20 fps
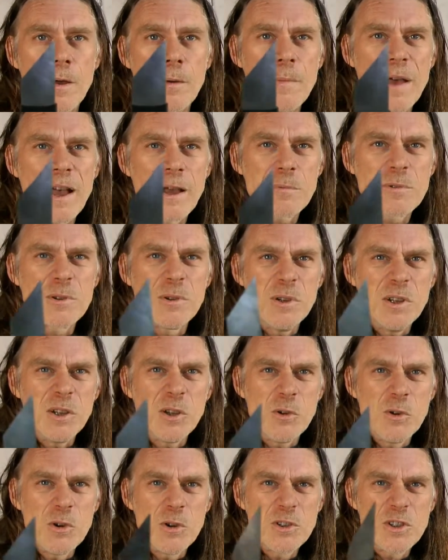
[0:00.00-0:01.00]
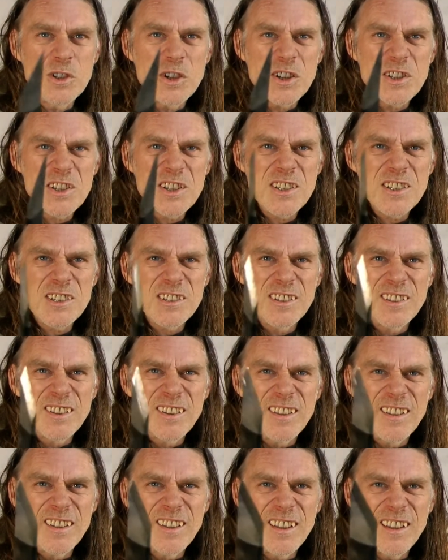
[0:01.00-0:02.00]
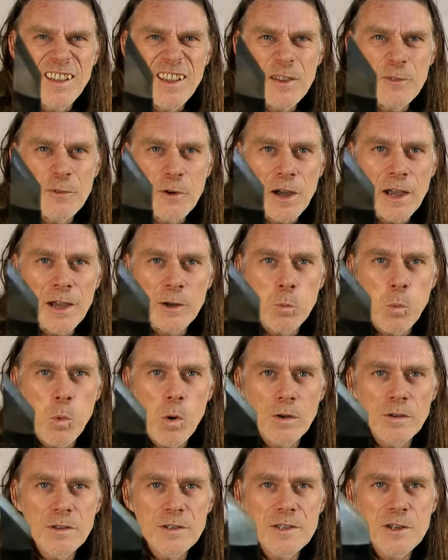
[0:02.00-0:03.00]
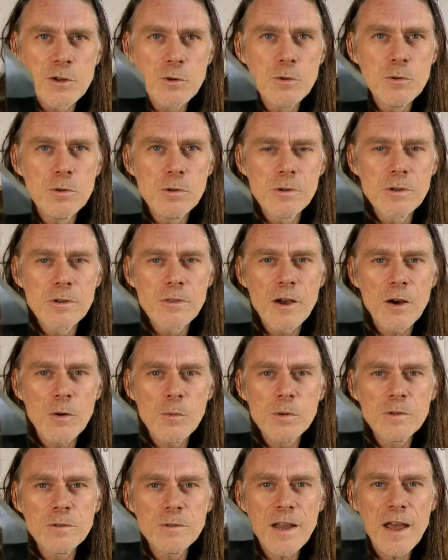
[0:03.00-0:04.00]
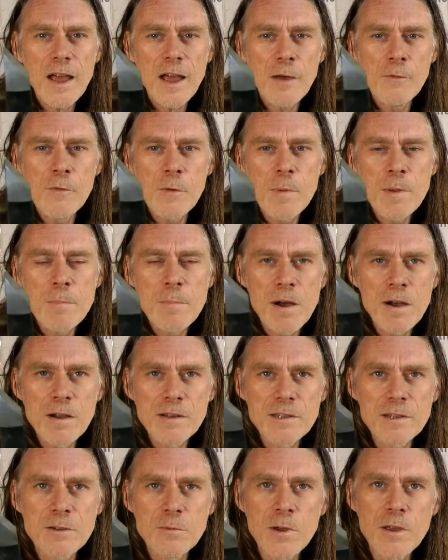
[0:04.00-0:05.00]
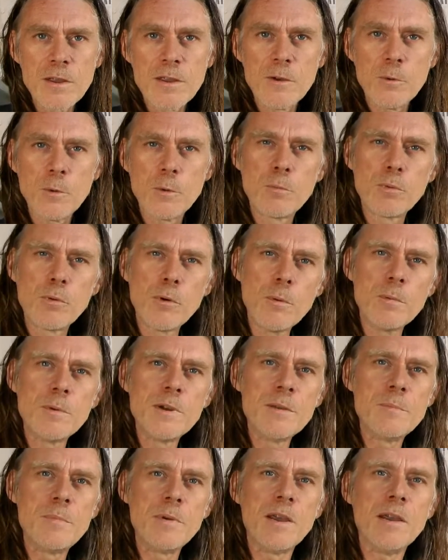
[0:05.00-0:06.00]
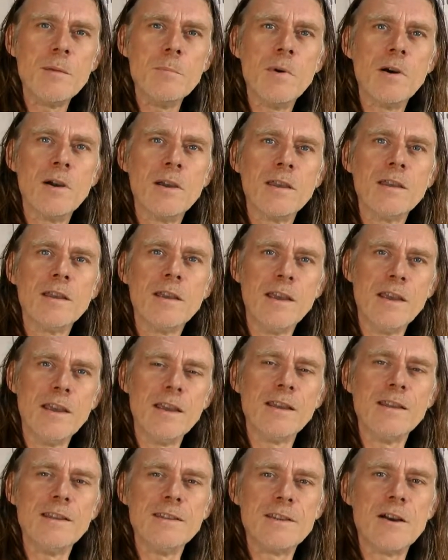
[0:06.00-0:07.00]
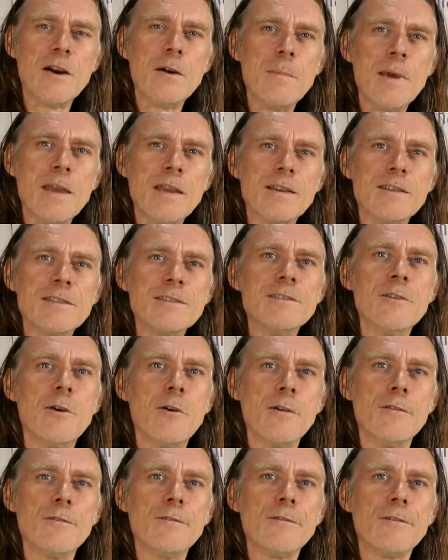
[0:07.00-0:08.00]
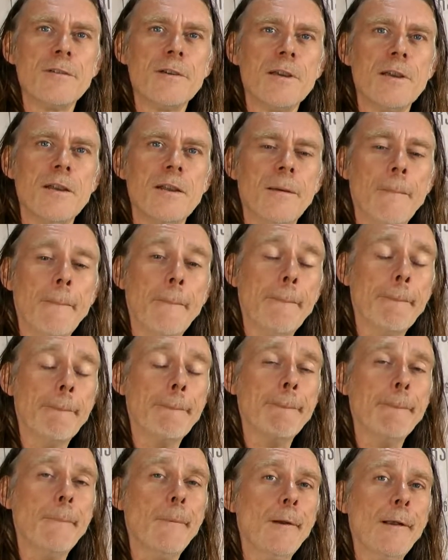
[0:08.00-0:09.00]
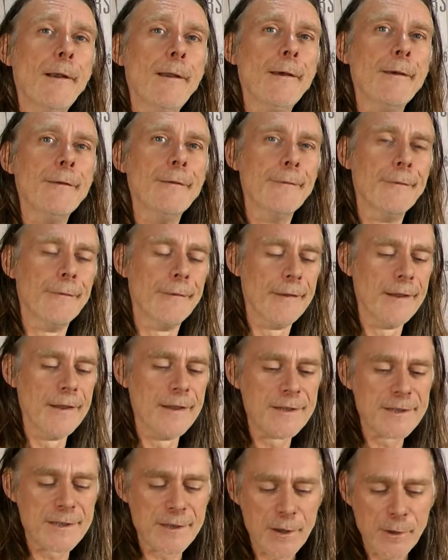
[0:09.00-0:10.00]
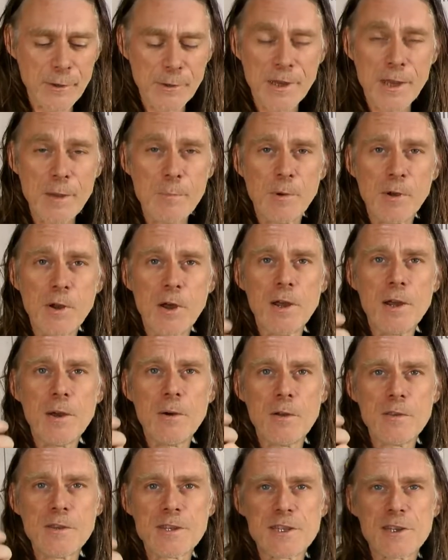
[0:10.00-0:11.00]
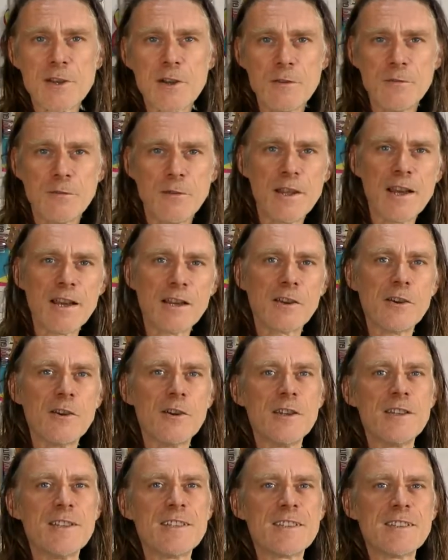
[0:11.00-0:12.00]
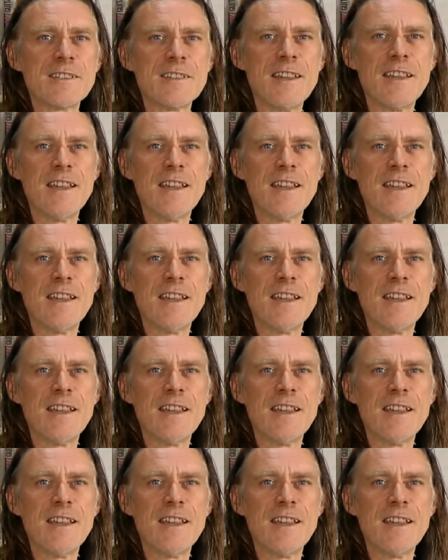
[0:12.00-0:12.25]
Absolutely gorgeous. If I had one tool that I wouldn't ever be parted with, it would probably be my guitar maker's knife. Brilliant. So keep an eye out on the site for that, guys.